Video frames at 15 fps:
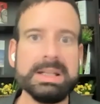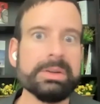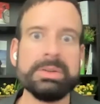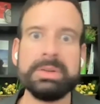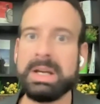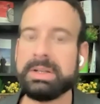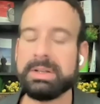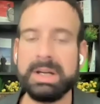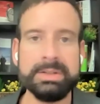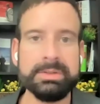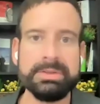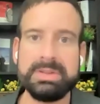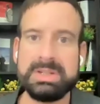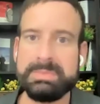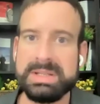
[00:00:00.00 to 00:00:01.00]
Now, I
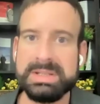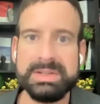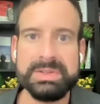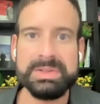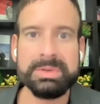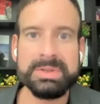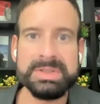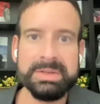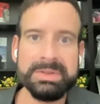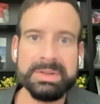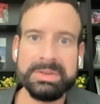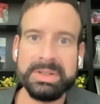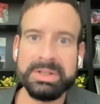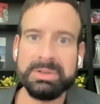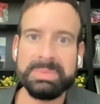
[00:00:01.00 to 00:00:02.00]
know there's business owners out
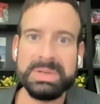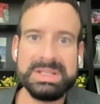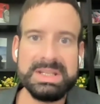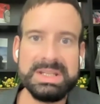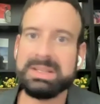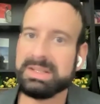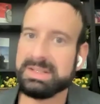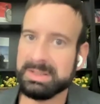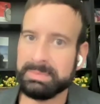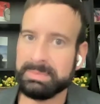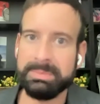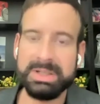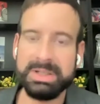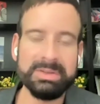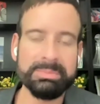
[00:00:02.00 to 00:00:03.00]
there that are busy. This can be
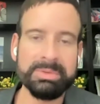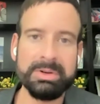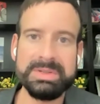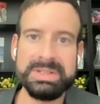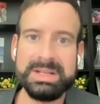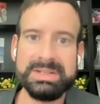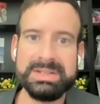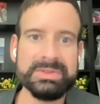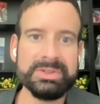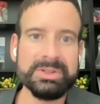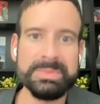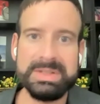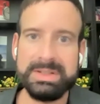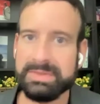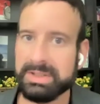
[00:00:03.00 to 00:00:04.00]
a bit of a process in
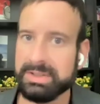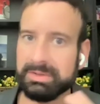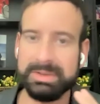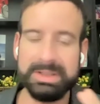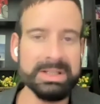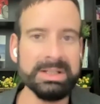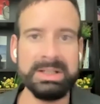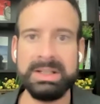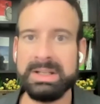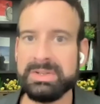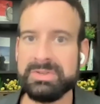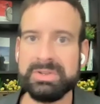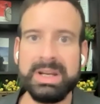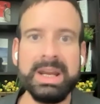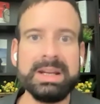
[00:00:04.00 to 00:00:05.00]
terms of, an
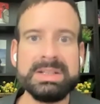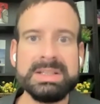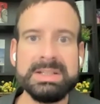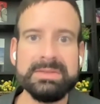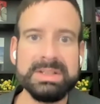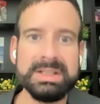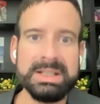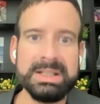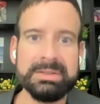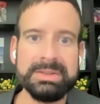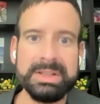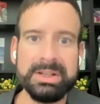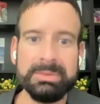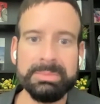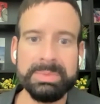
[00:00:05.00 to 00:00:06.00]
extra activity
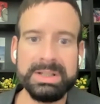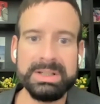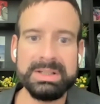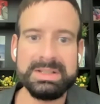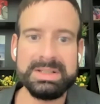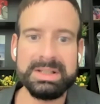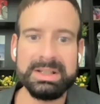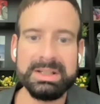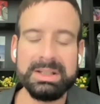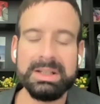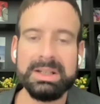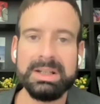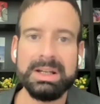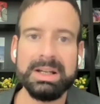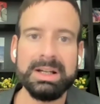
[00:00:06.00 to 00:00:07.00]
out there. But tell
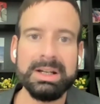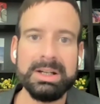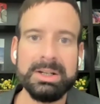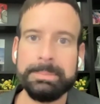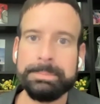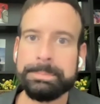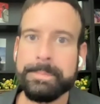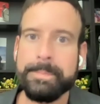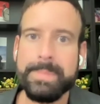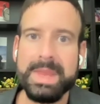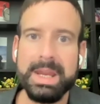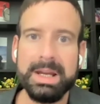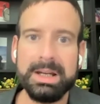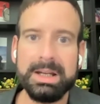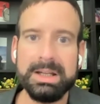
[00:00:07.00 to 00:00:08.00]

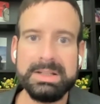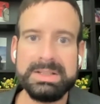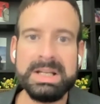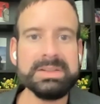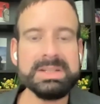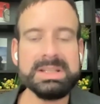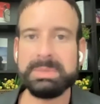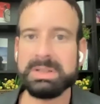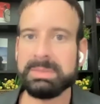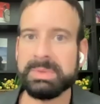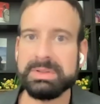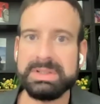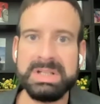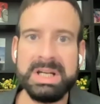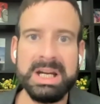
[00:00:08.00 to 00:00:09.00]
us a little bit
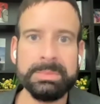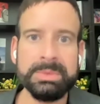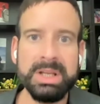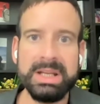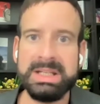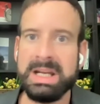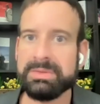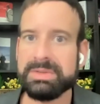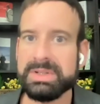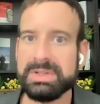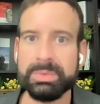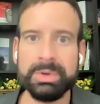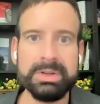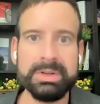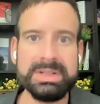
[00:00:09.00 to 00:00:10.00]
about the timeline, how
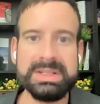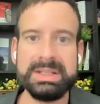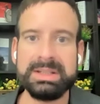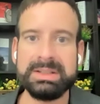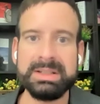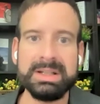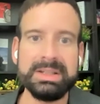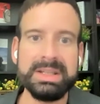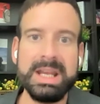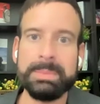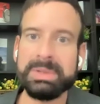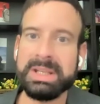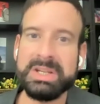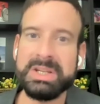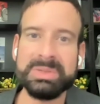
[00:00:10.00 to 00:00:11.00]
this works, and the
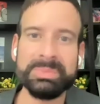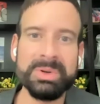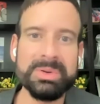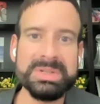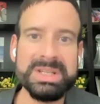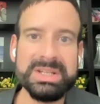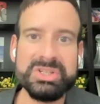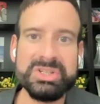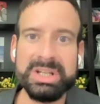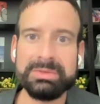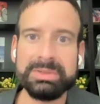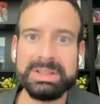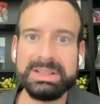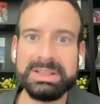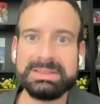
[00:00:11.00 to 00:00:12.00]
application process
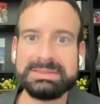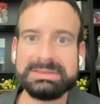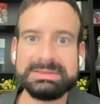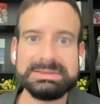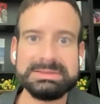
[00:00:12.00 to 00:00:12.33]
generally.